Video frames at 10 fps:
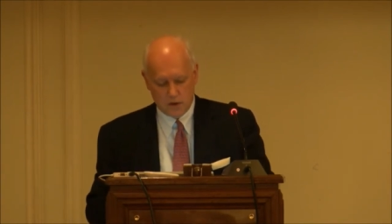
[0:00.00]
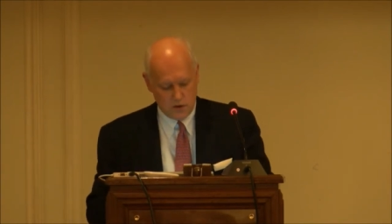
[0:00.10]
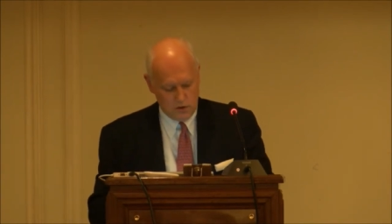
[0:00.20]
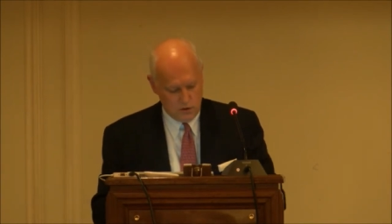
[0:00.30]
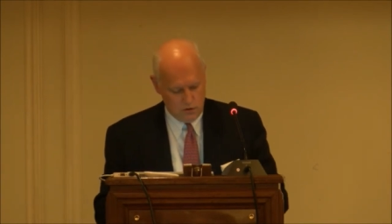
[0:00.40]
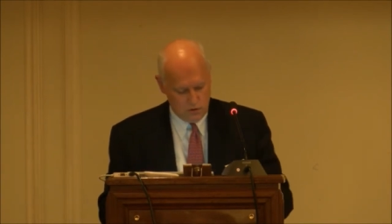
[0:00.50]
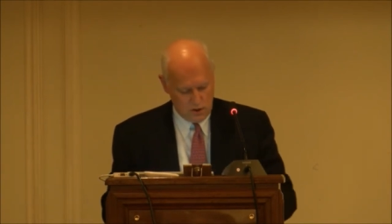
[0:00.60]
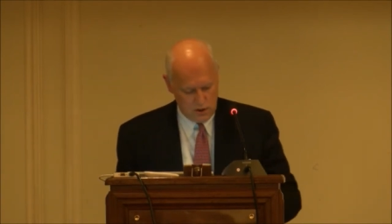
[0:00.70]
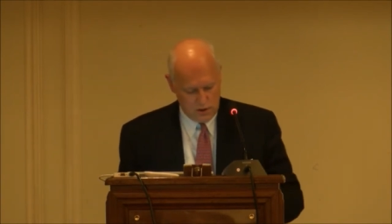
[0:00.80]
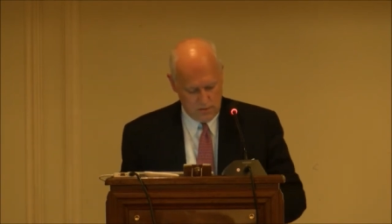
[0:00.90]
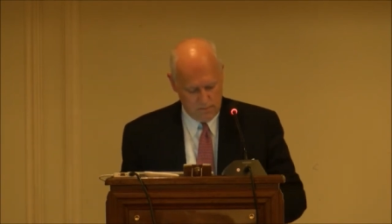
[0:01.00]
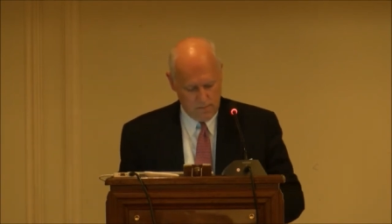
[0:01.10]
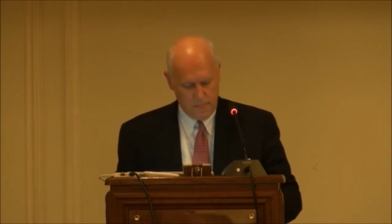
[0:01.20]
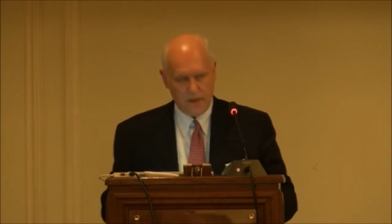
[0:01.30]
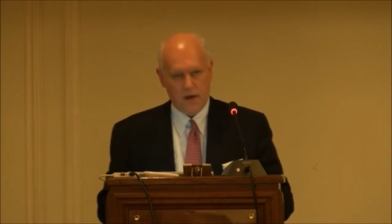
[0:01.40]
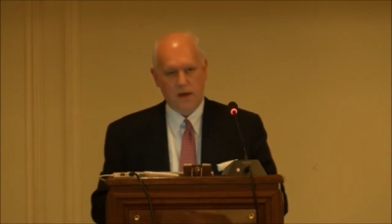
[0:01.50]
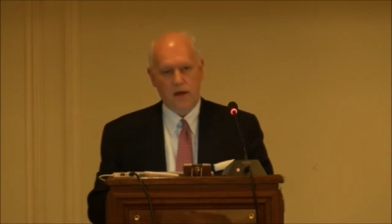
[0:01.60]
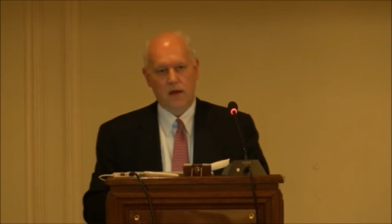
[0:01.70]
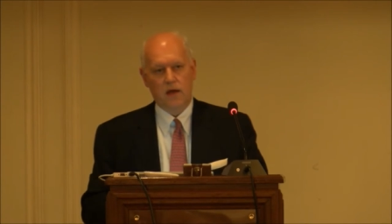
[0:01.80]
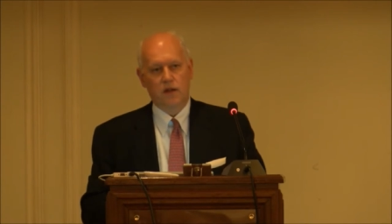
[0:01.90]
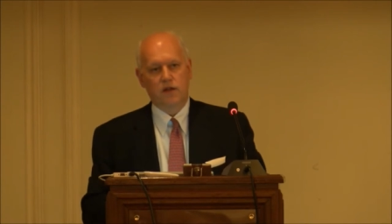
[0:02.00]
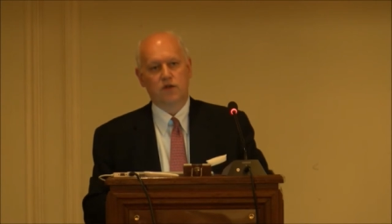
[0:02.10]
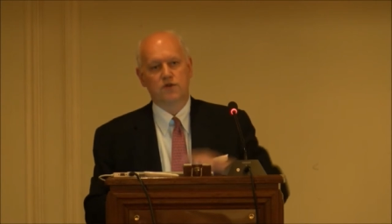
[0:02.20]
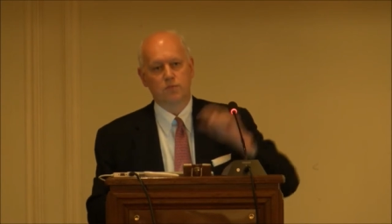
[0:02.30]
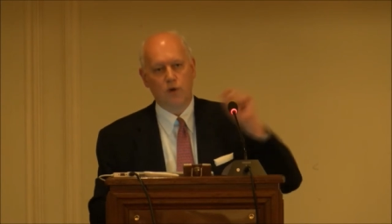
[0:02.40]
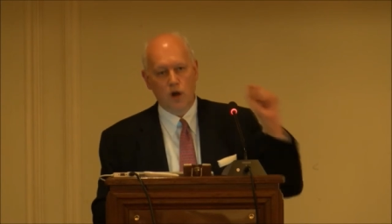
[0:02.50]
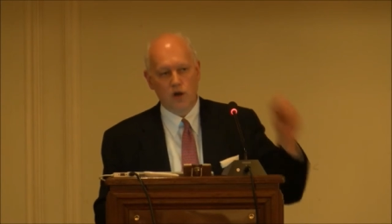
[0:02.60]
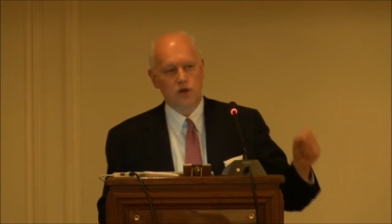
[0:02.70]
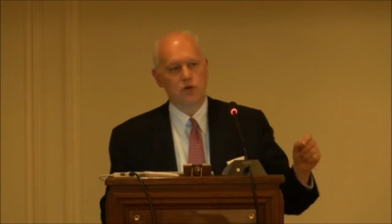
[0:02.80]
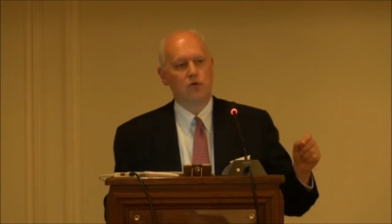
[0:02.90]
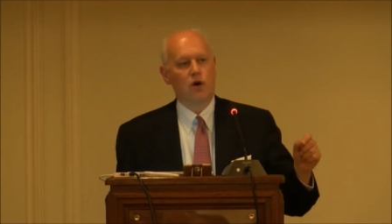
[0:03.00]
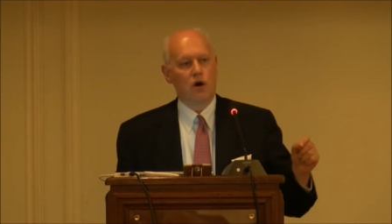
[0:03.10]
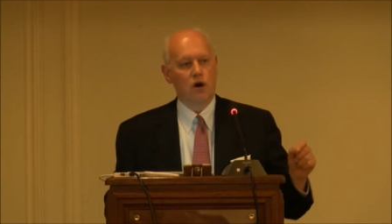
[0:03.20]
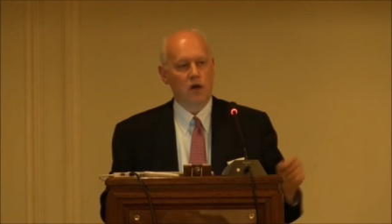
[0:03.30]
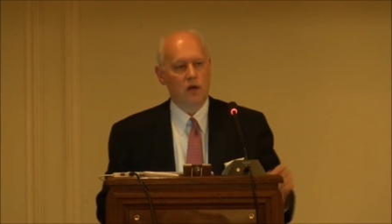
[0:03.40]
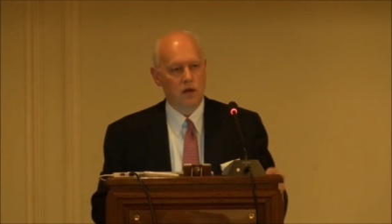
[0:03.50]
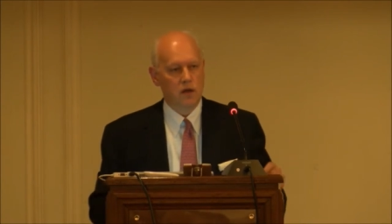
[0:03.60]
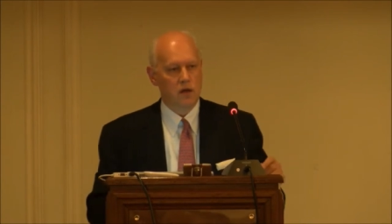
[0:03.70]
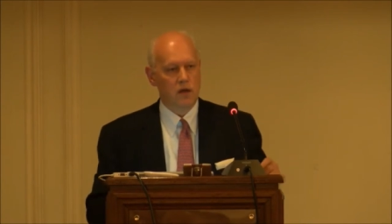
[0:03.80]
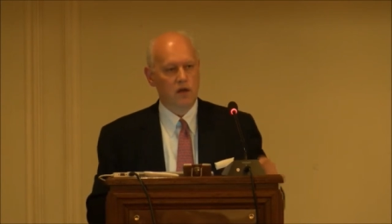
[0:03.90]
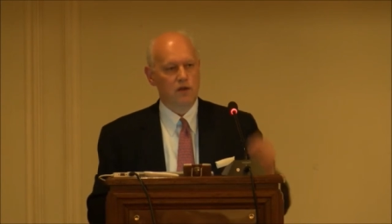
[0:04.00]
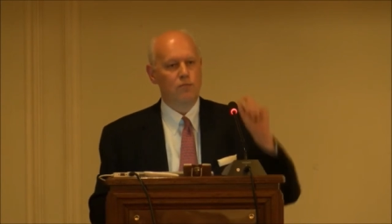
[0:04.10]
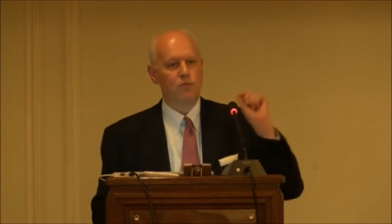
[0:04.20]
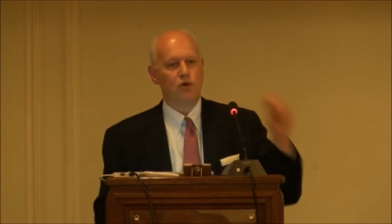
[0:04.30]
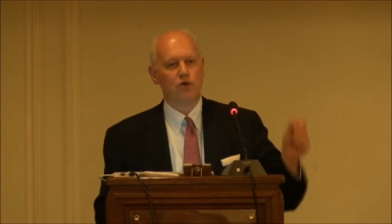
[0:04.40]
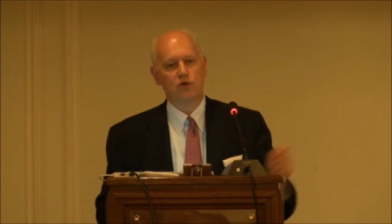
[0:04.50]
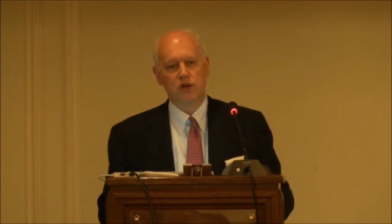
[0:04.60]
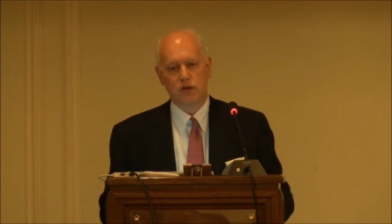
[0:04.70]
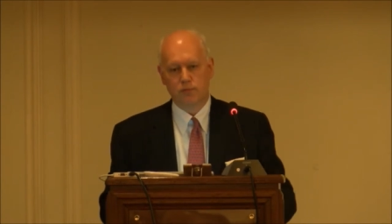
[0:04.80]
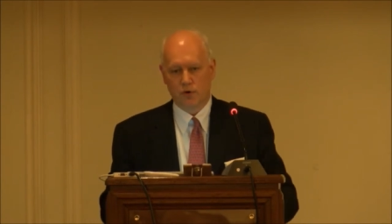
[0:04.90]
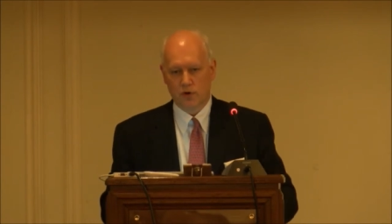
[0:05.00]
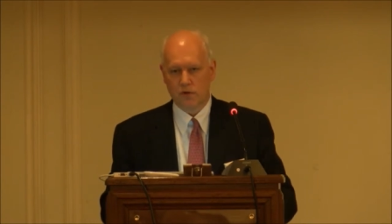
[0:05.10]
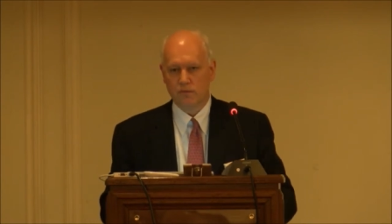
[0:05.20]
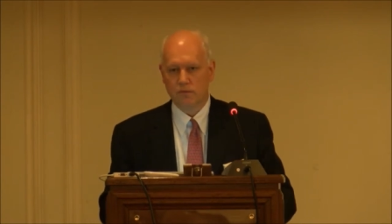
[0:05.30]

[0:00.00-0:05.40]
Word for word: So um, the smaller you are, the more you need a board